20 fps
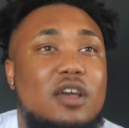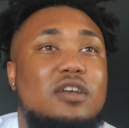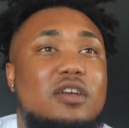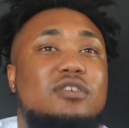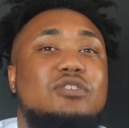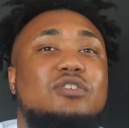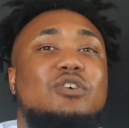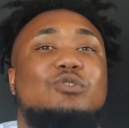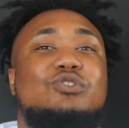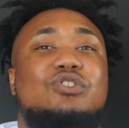
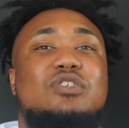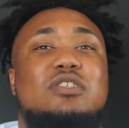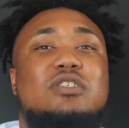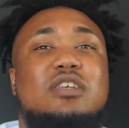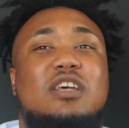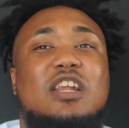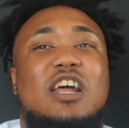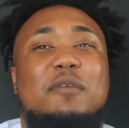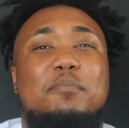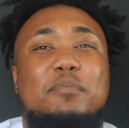So she
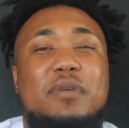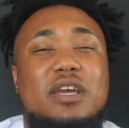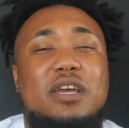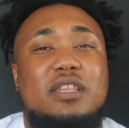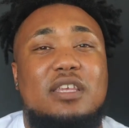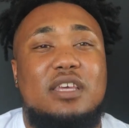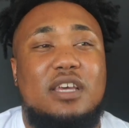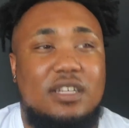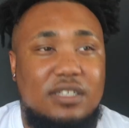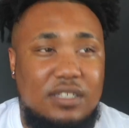said, I made
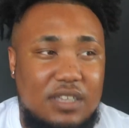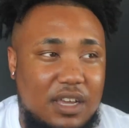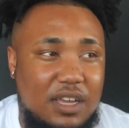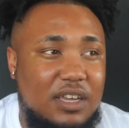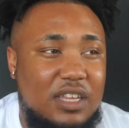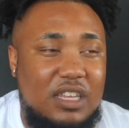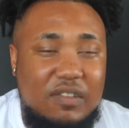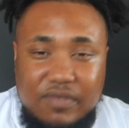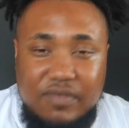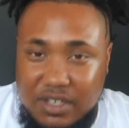the
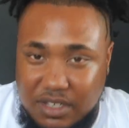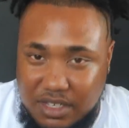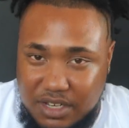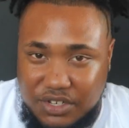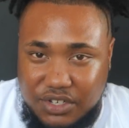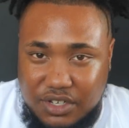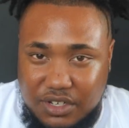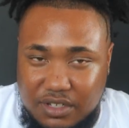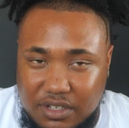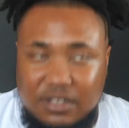executive
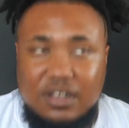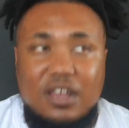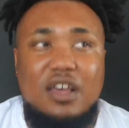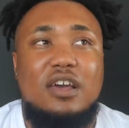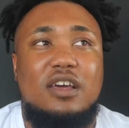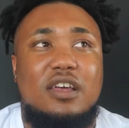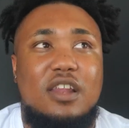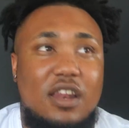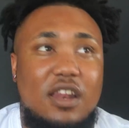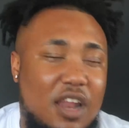decision
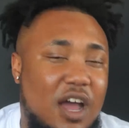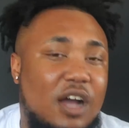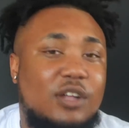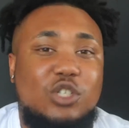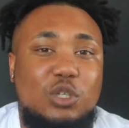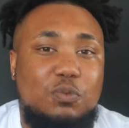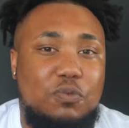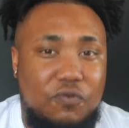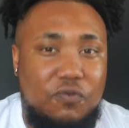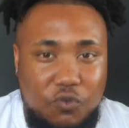not
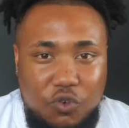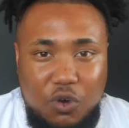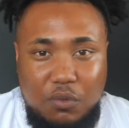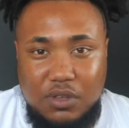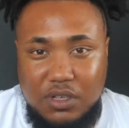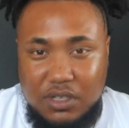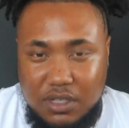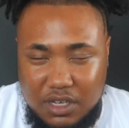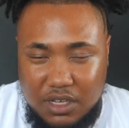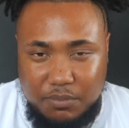to perform
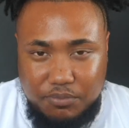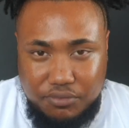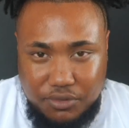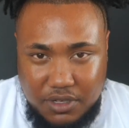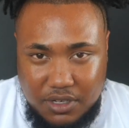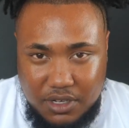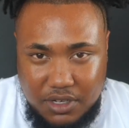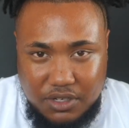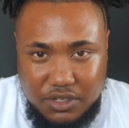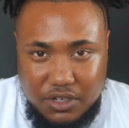the
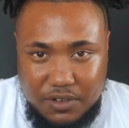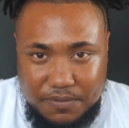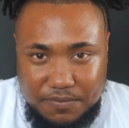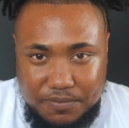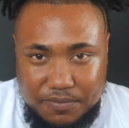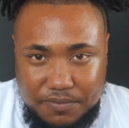procedure.